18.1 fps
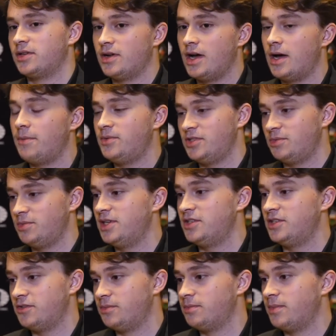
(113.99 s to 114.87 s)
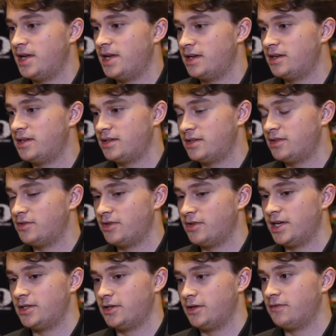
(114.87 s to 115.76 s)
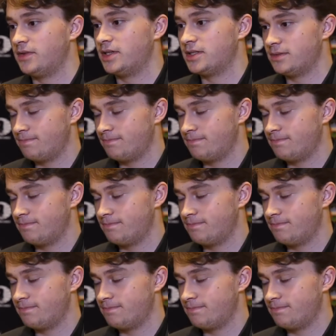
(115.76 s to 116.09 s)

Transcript: up to me to make the right out of it.